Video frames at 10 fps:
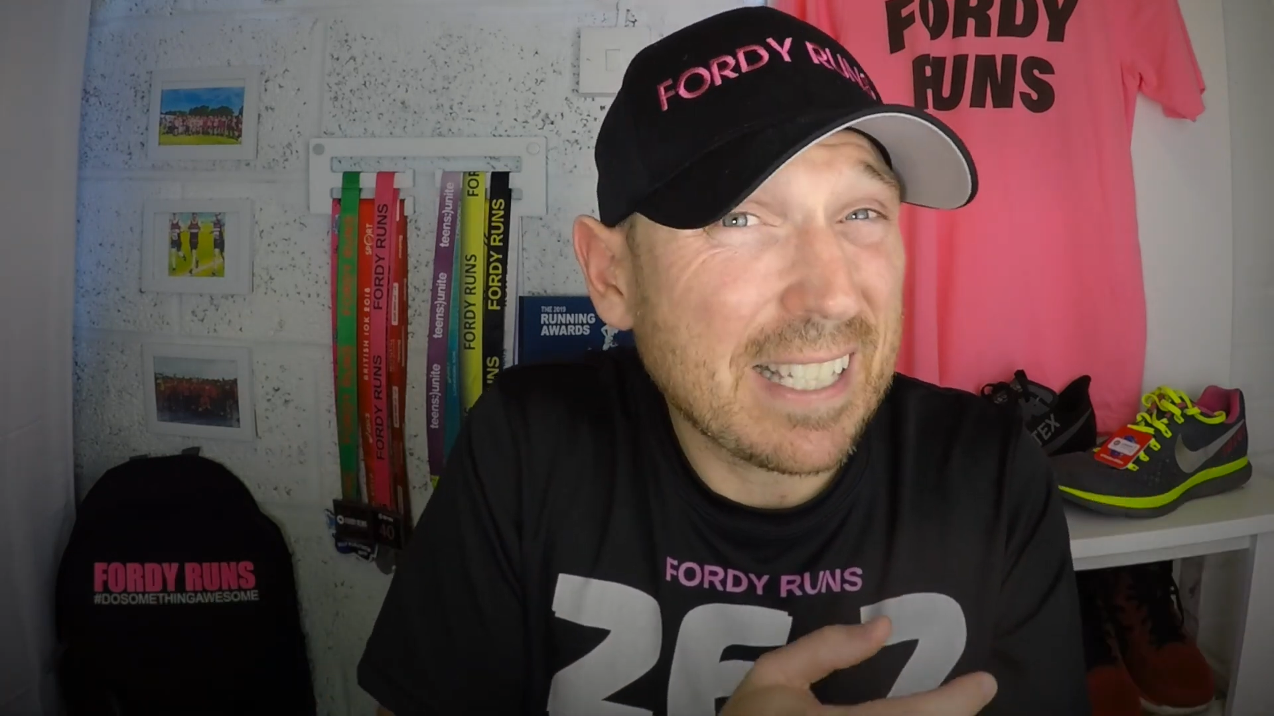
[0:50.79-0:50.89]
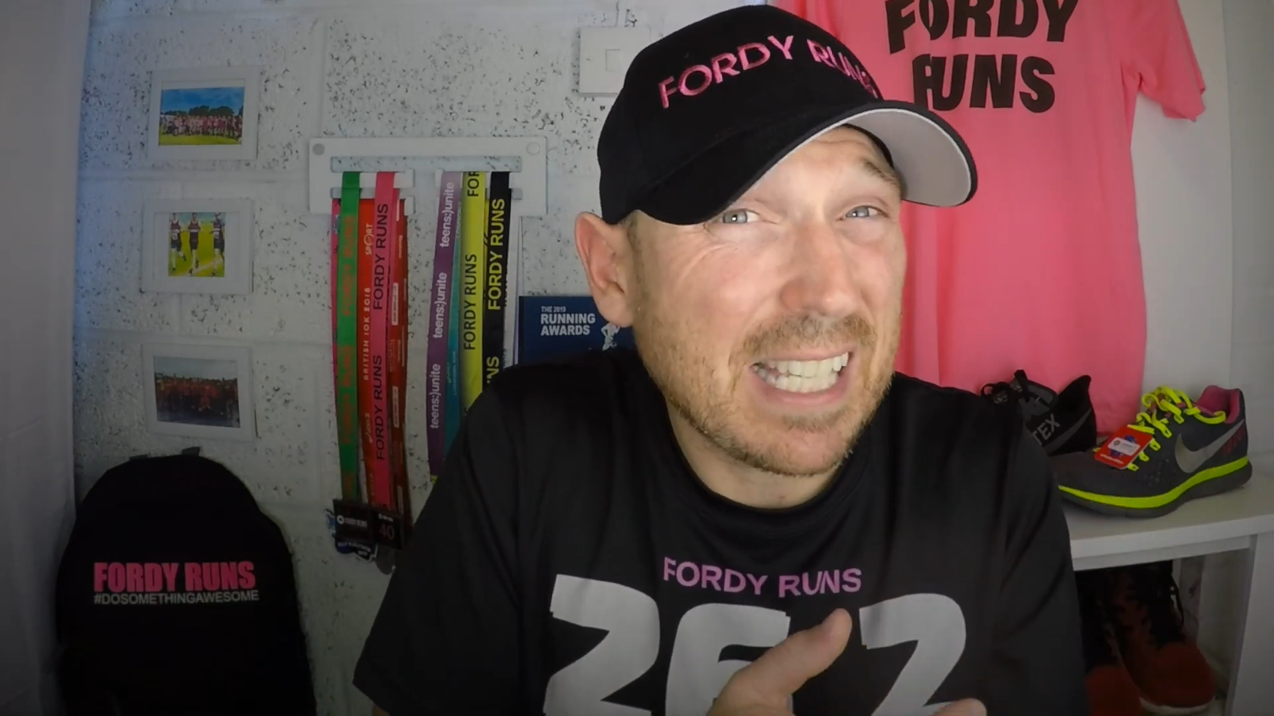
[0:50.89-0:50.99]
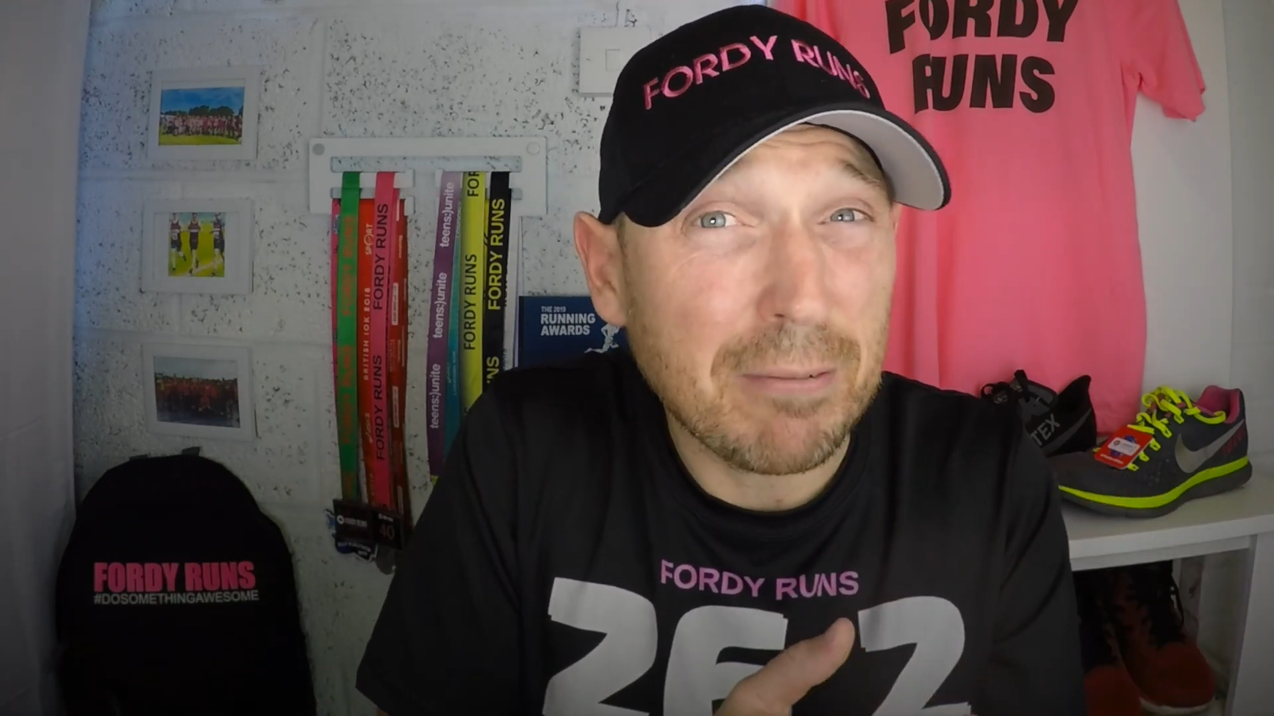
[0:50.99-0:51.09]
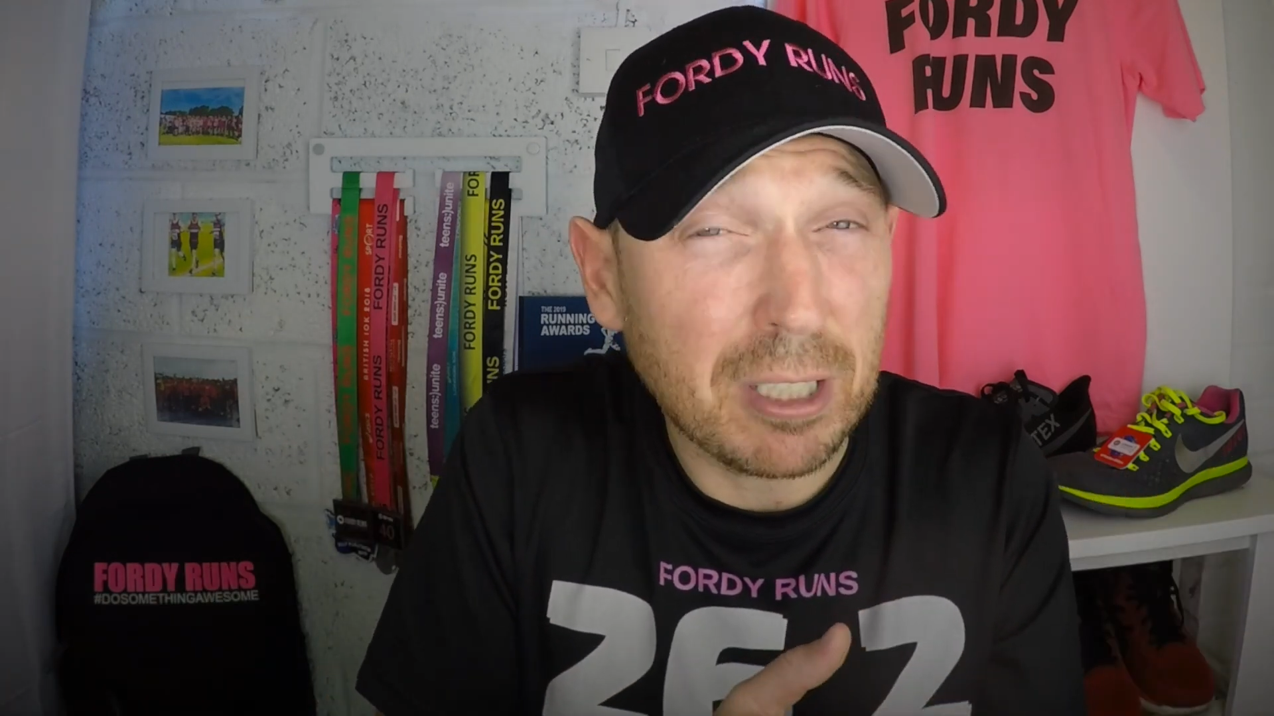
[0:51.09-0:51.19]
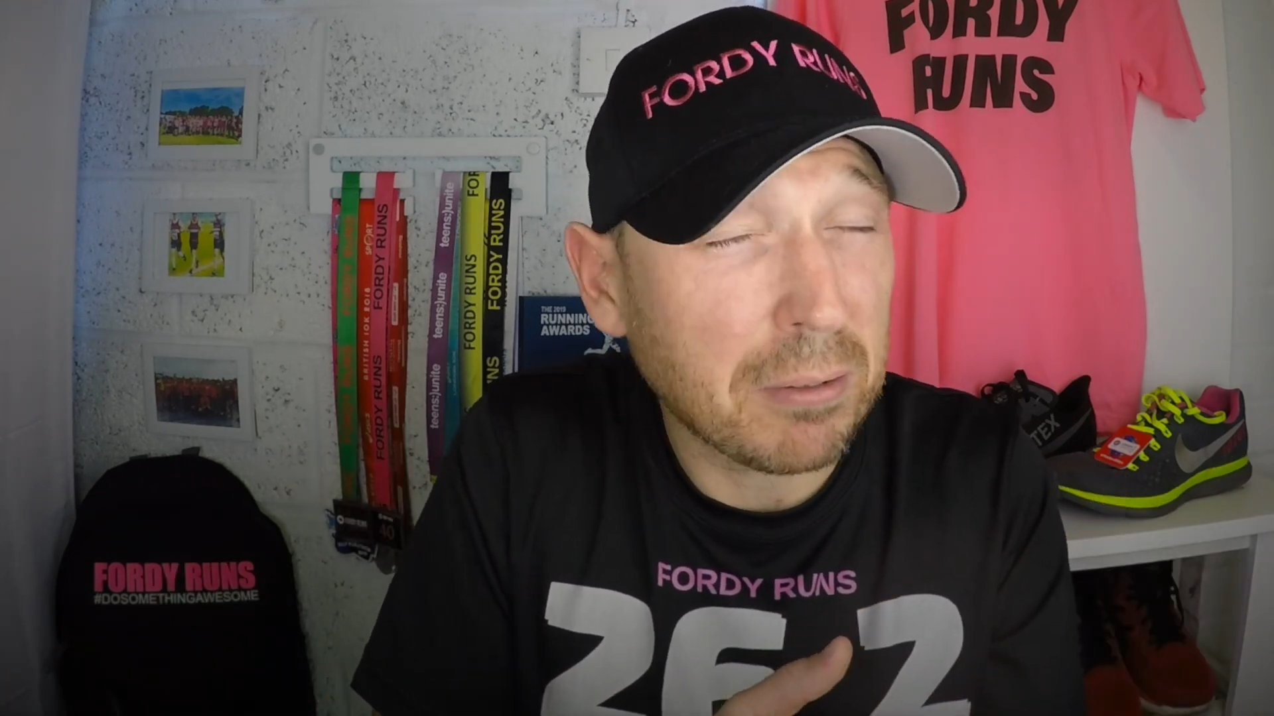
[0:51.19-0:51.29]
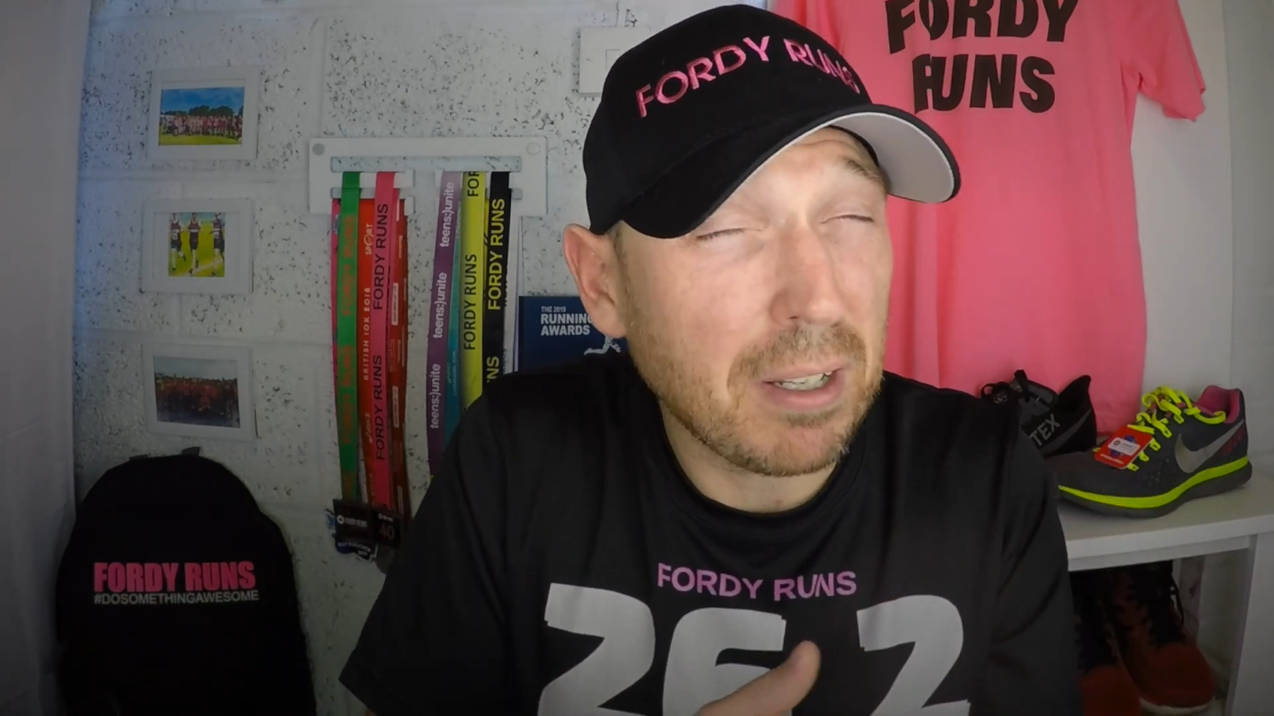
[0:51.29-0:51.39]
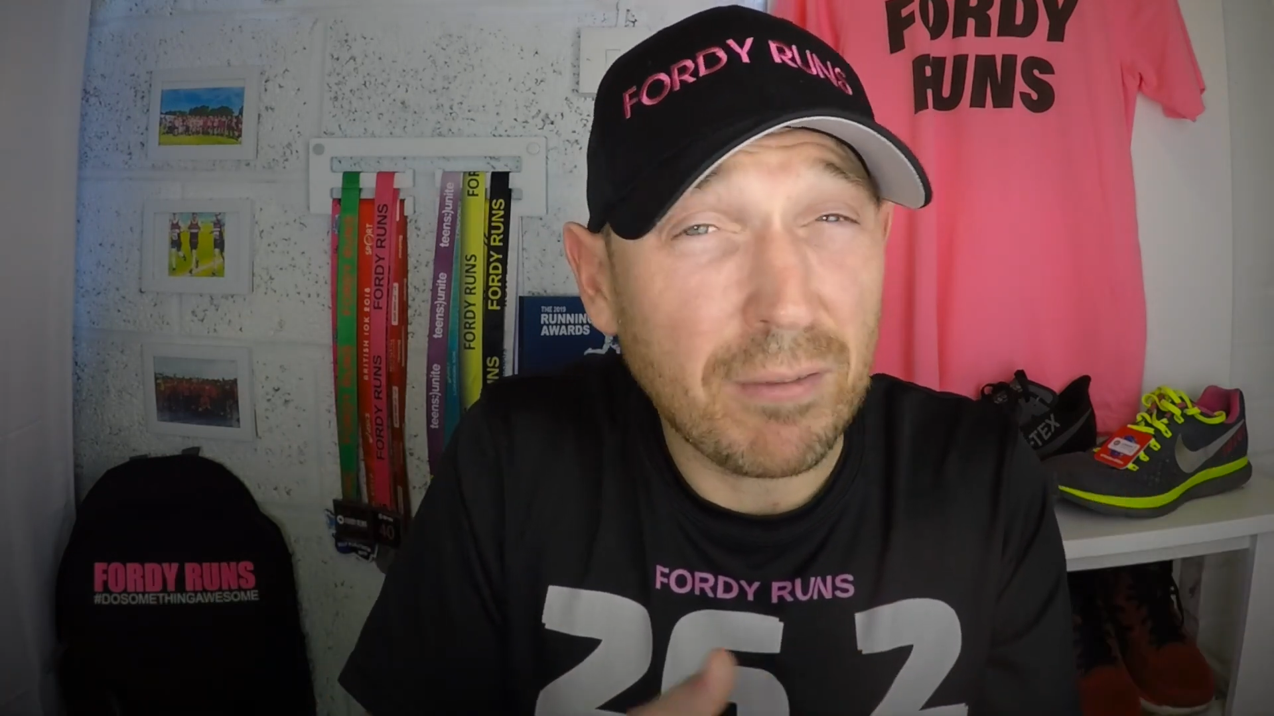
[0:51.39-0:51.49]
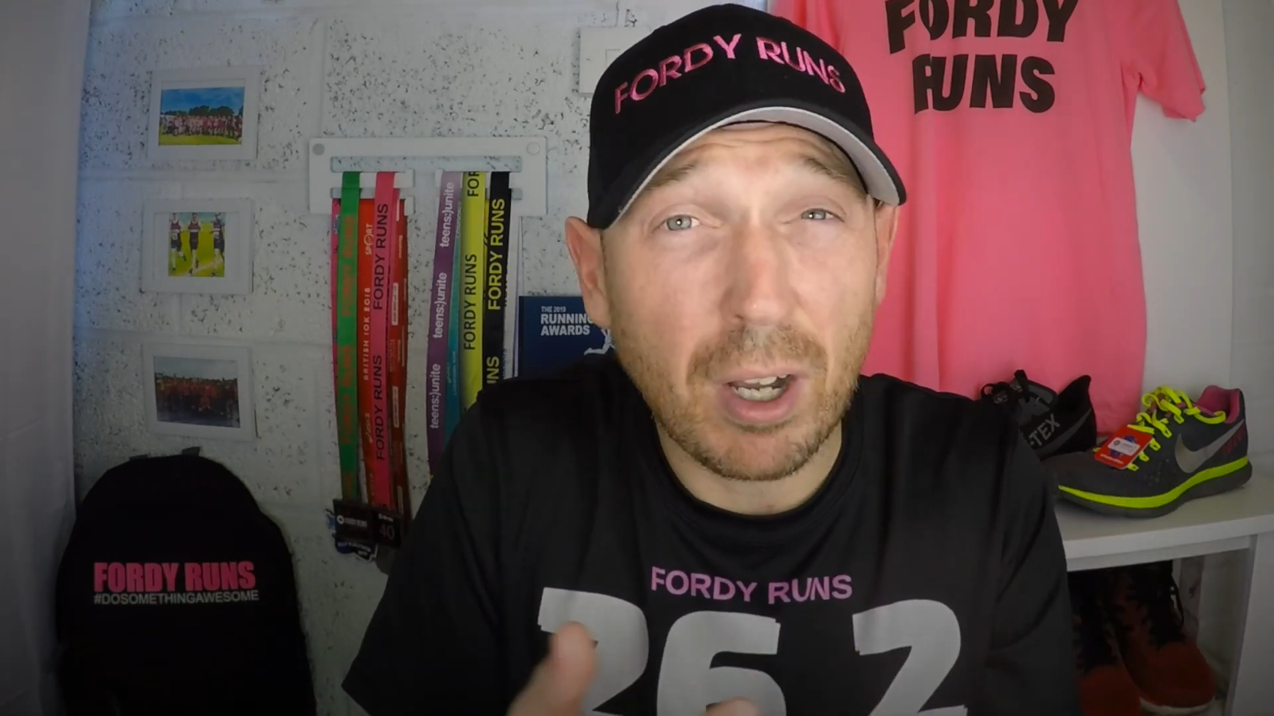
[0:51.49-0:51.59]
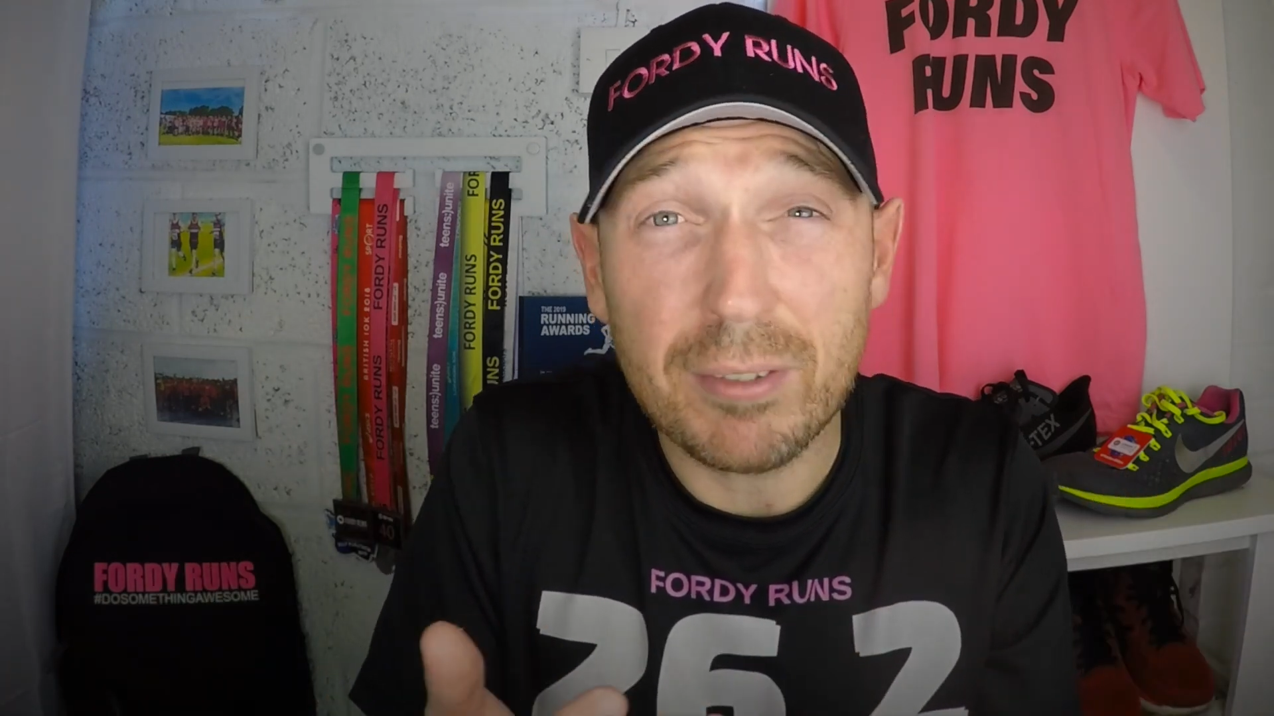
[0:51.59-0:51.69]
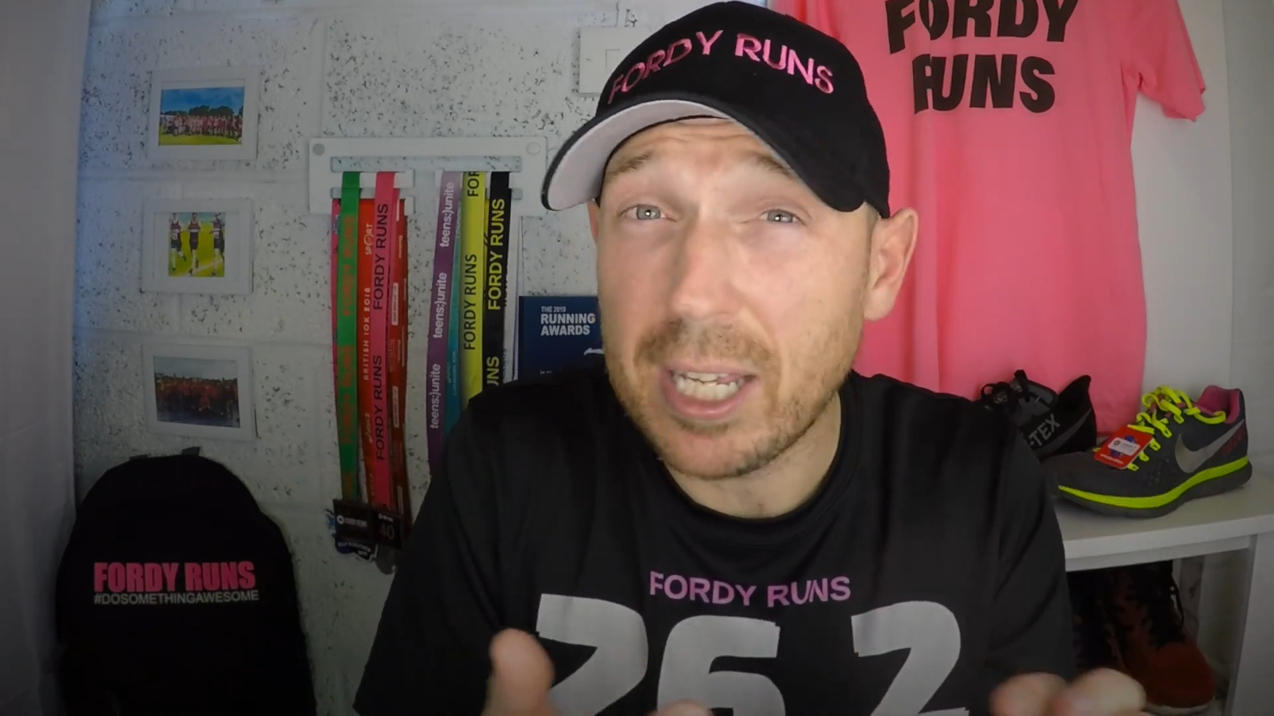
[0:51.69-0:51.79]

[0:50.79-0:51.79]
the seven thirty-five,